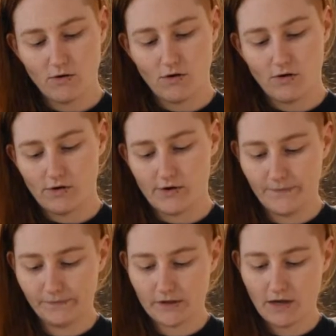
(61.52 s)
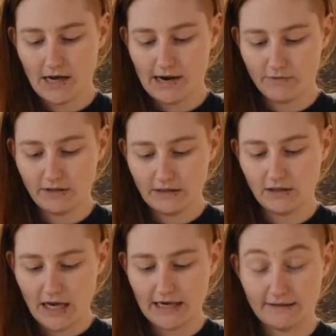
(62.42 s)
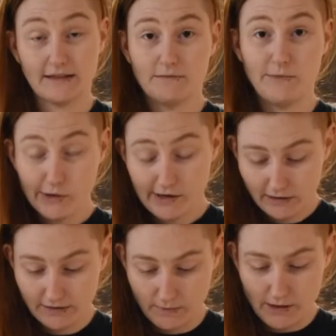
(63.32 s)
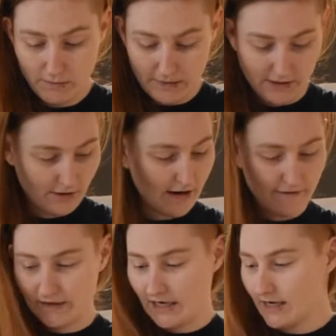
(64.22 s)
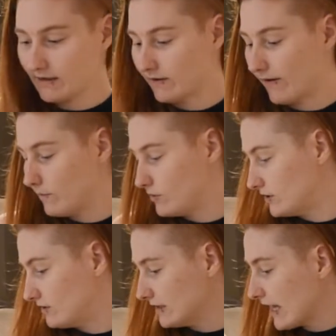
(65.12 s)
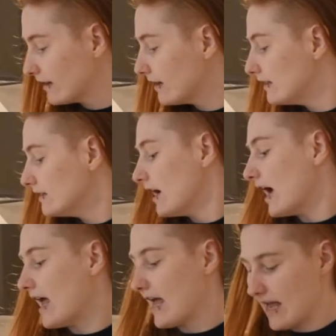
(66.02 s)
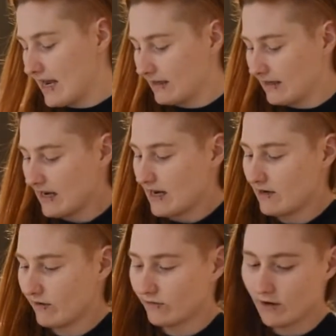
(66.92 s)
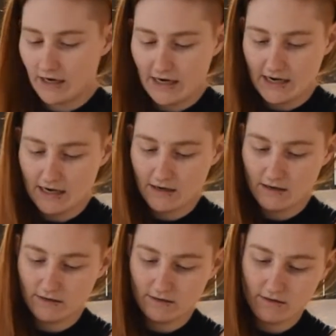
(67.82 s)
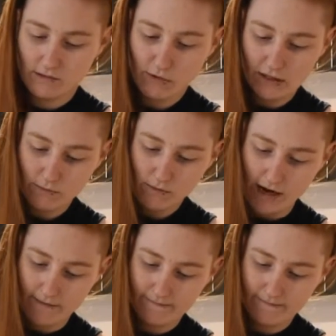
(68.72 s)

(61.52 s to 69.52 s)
or I really like sesame oil as well, but I don't have any here, so I'm going to just use that. And then throw in your boiling water.